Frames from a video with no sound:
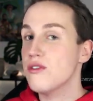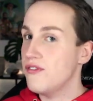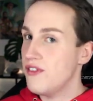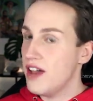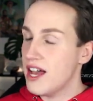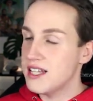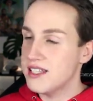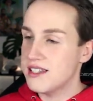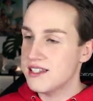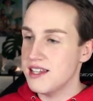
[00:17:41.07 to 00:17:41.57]

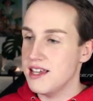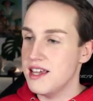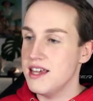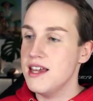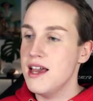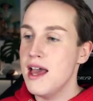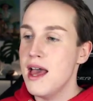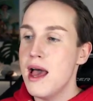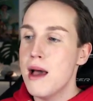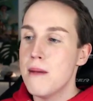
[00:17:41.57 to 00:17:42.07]

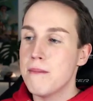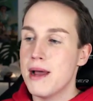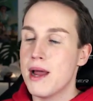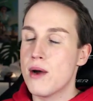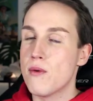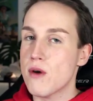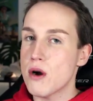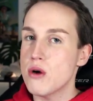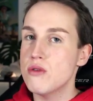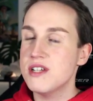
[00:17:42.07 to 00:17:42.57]
fancy by
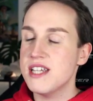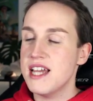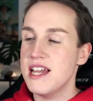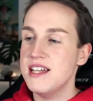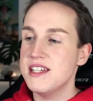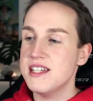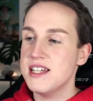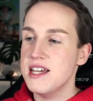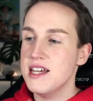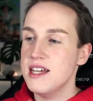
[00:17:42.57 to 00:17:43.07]

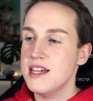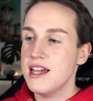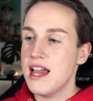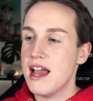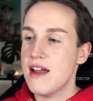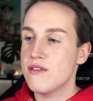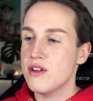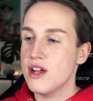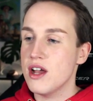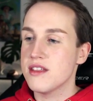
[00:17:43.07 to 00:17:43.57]
rotating
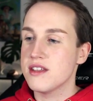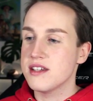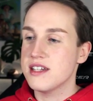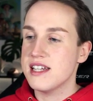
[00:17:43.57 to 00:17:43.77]
every other